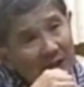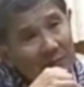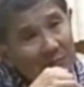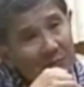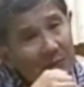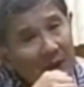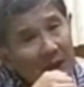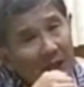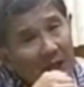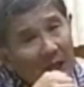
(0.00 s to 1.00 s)
and
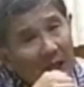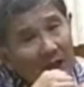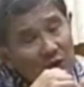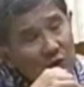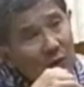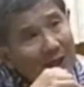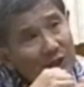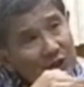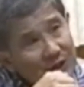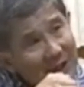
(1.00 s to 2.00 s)
and
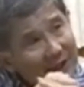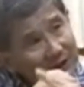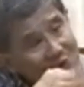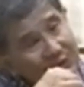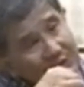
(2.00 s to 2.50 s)
UH in that it's